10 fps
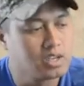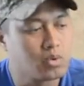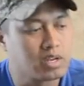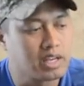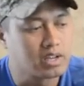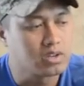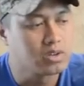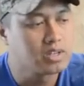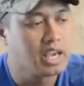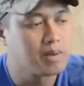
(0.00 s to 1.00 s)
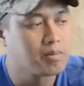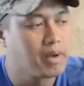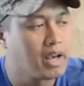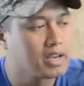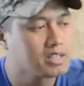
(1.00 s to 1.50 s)
You want to get a good camera
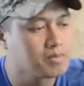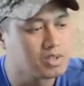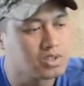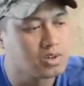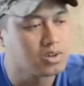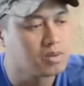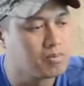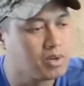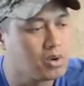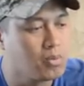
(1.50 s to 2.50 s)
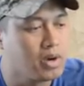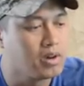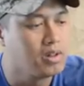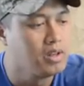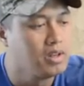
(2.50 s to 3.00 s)
bag, something sturdy, built
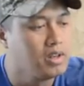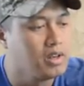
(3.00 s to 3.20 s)
well,